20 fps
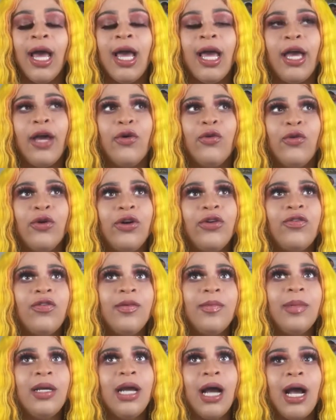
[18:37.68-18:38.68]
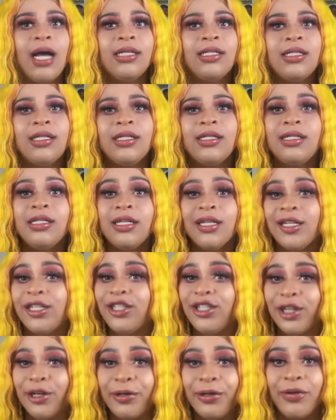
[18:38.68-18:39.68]
in order for me guys to
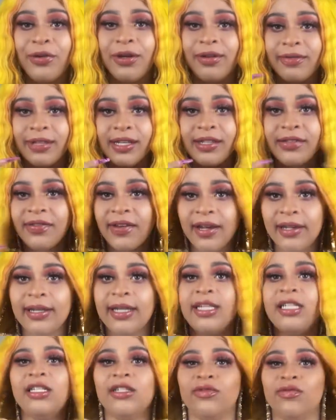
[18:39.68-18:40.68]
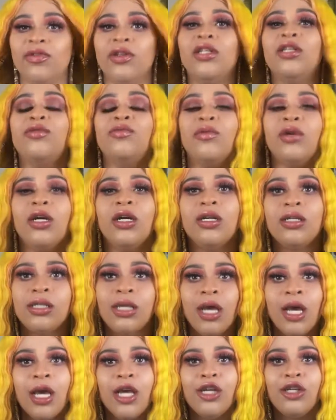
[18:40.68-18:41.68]
show you if this foundation really works,
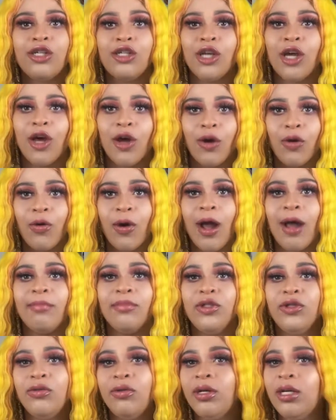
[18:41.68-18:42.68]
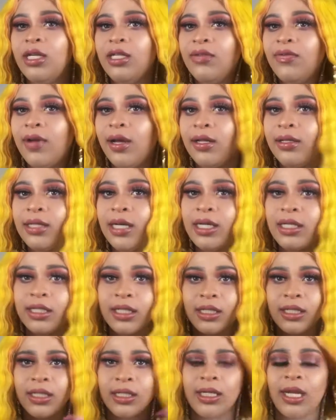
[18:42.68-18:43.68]
so I'm doing this
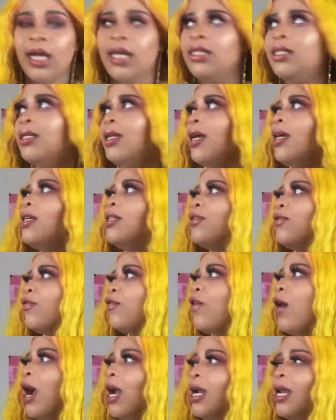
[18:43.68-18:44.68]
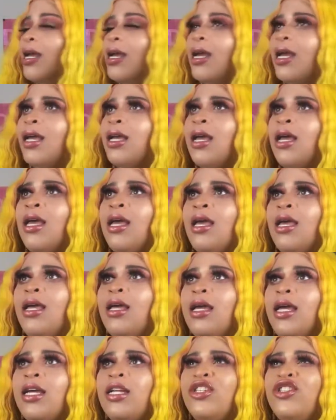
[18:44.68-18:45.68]
foundation today. Today is Friday.
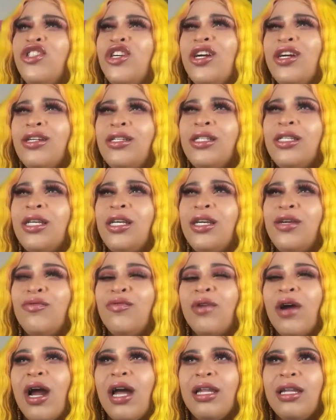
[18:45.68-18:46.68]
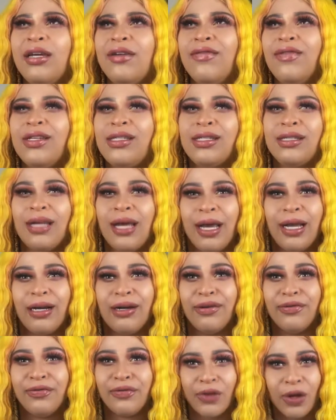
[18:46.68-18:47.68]
In Jersey, where I live, it's like
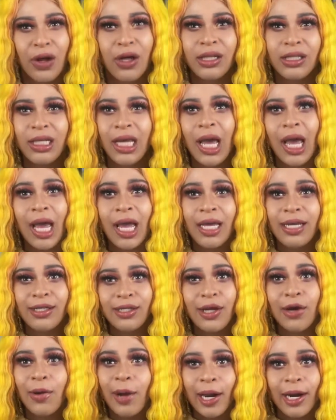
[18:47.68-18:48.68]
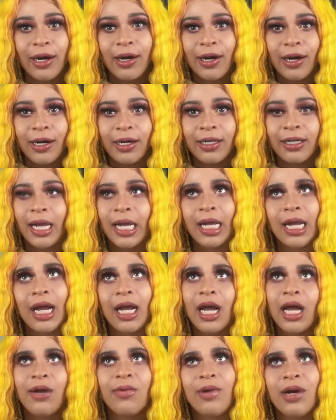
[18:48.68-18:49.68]
a fall day, so I heard, like, I
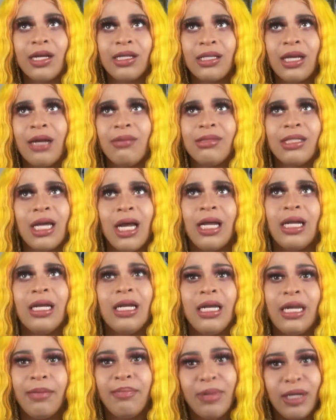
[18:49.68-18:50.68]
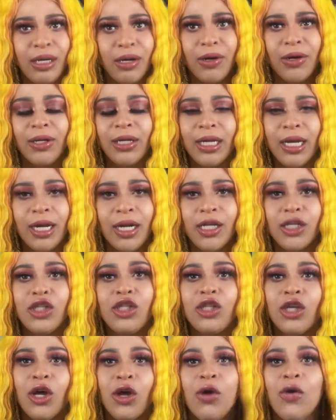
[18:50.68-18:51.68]
kind of went outside, it was kind of nippy earlier,
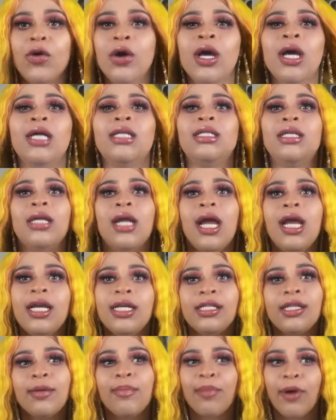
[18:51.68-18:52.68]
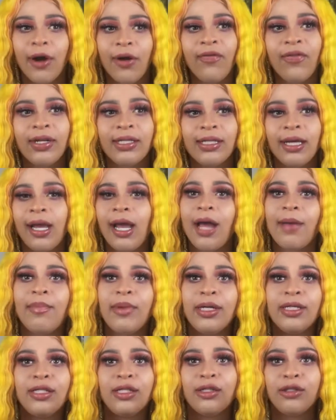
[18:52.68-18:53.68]
so today is the perfect day I
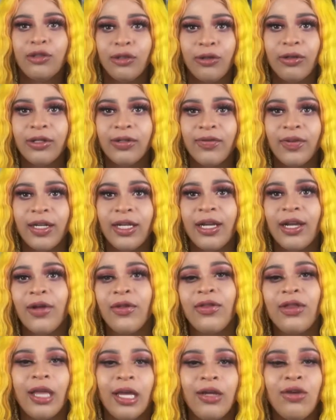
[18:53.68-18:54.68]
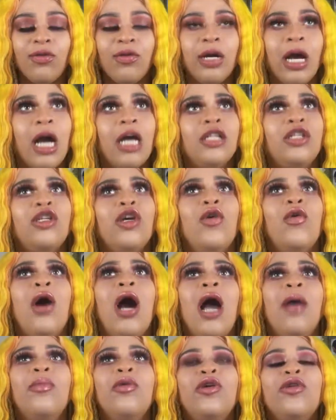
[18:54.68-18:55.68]
picked to do this video. Thank you guys. So
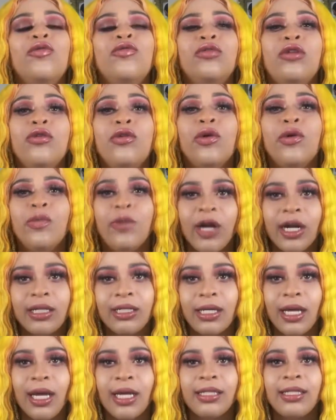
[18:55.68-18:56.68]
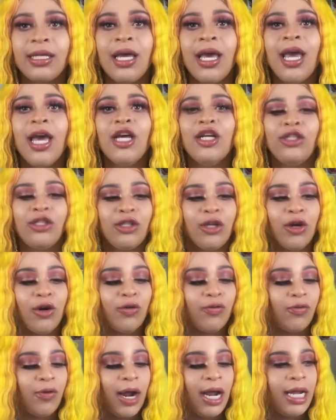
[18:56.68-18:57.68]
I'm going to do a wear test.
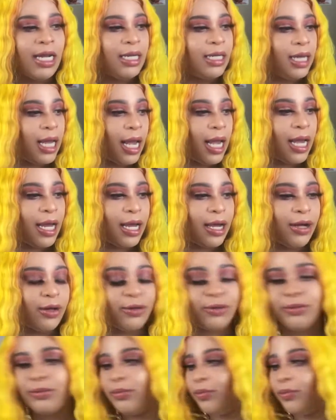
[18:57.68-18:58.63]
So right now,